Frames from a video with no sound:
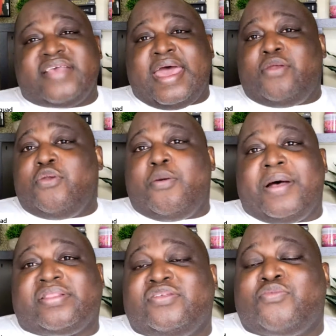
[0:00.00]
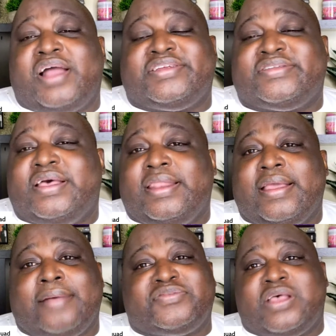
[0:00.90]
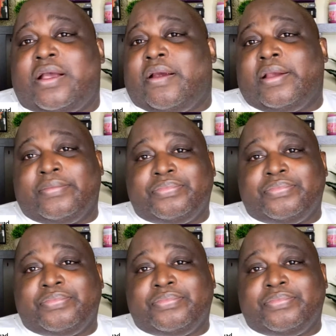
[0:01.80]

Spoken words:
I don't know about these watches, honey. I'm sorry.